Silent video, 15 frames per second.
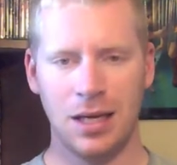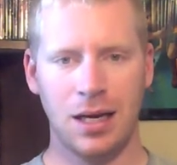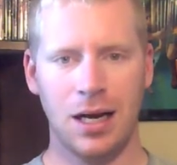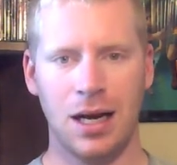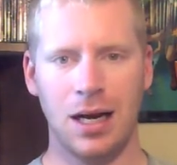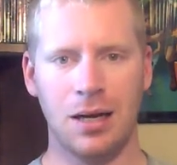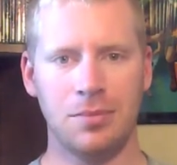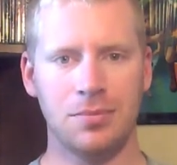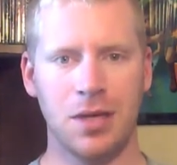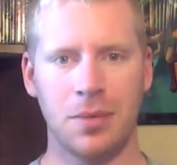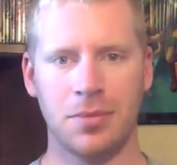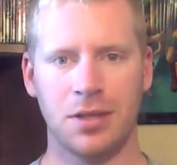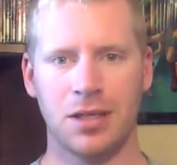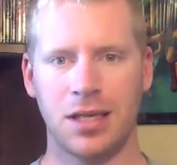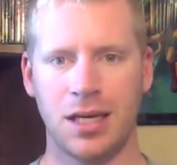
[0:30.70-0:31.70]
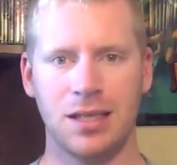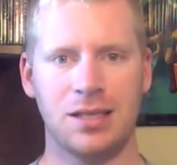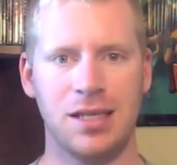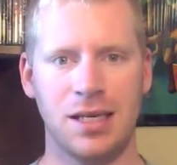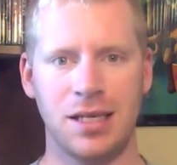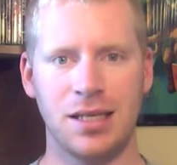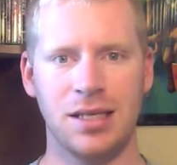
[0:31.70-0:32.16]
I'm going to kind of
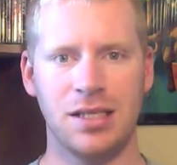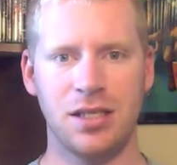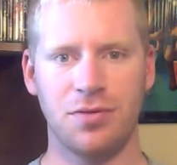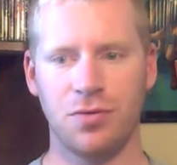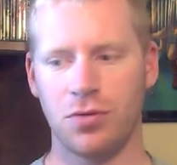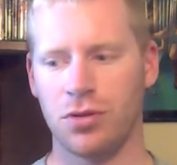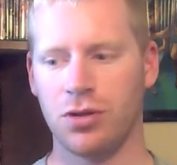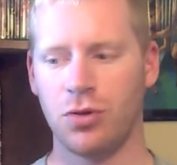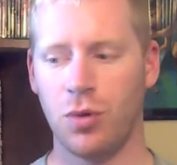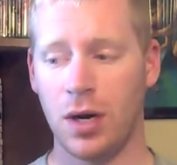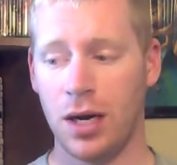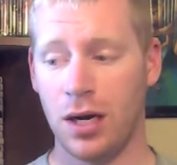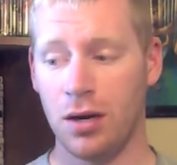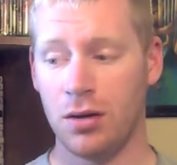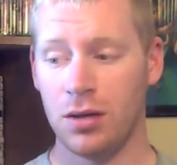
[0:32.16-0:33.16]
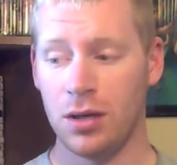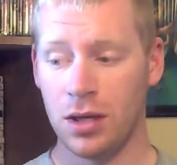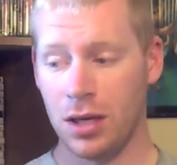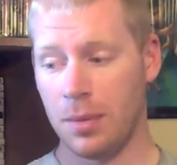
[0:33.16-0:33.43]
take it easy for a little while.